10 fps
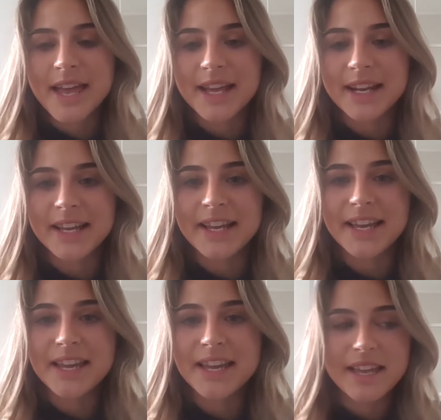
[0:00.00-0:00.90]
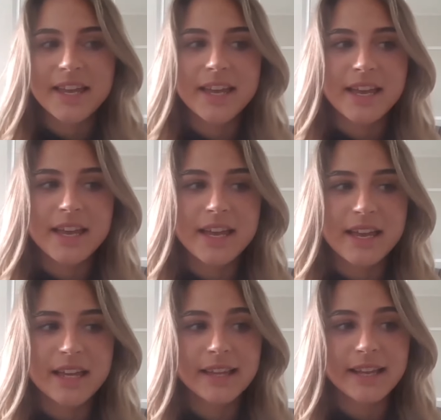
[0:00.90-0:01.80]
And
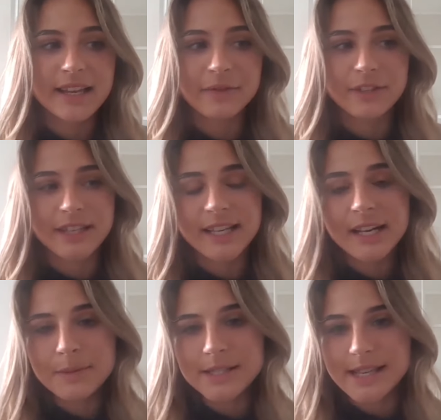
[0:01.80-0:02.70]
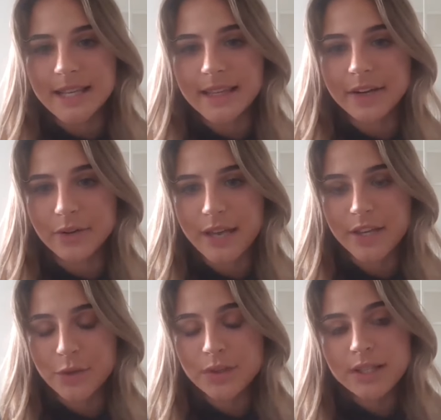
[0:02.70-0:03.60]
and like if the kidnappers say that,
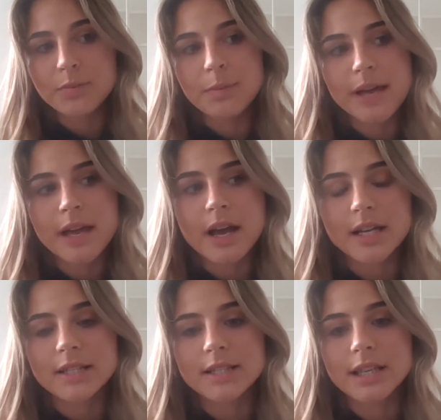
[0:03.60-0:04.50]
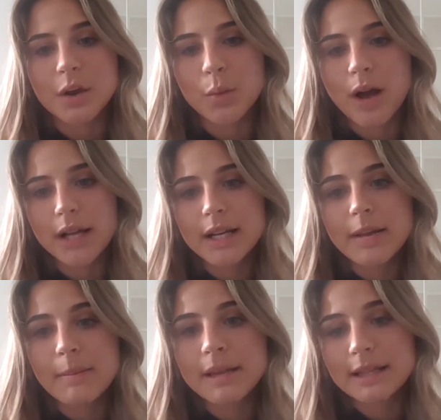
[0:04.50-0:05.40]
okay, you need to pay us
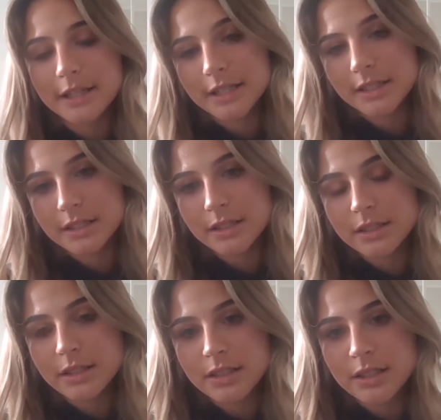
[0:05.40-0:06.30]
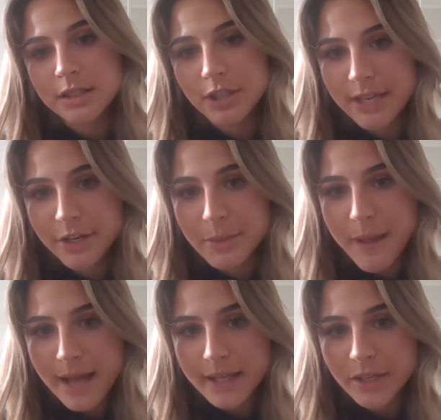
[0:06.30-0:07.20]
one million to get her
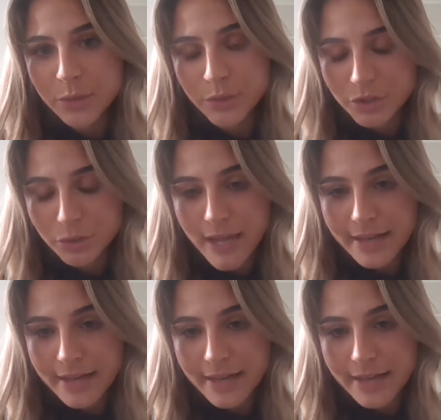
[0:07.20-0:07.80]
back, would you do